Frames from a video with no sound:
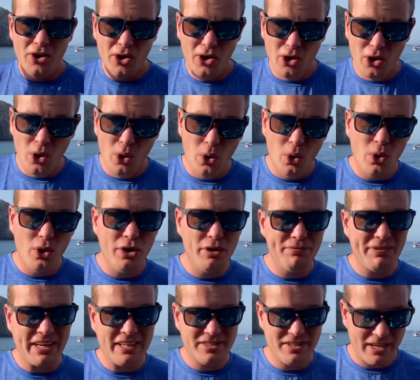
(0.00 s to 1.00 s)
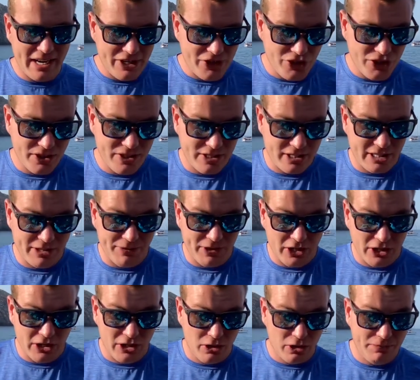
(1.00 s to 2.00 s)
or vaccination
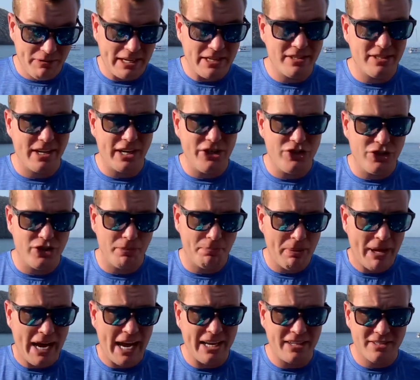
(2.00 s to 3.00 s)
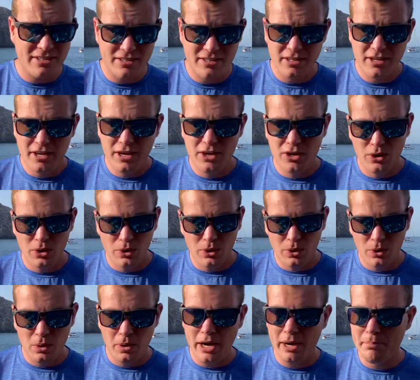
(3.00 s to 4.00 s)
certificate or vaccination pass,
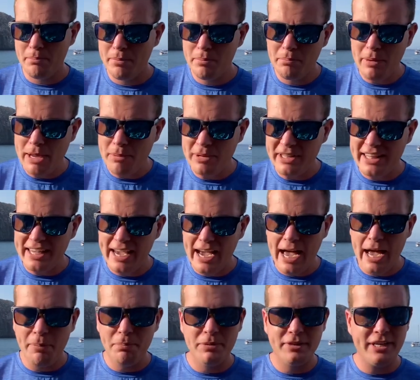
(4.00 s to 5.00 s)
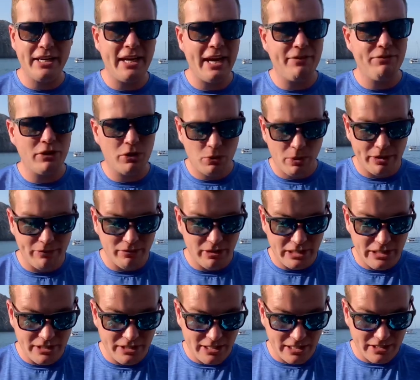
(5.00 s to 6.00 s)
or maybe the app. They haven't quite
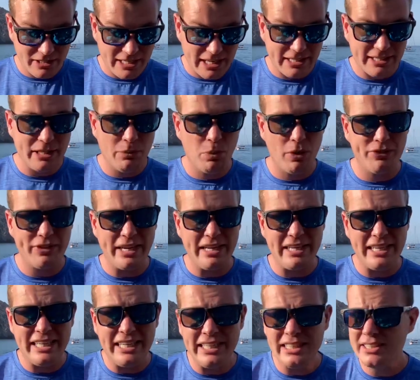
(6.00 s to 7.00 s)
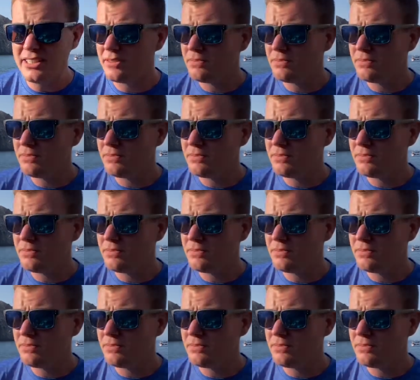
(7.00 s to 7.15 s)
released exactly what they need.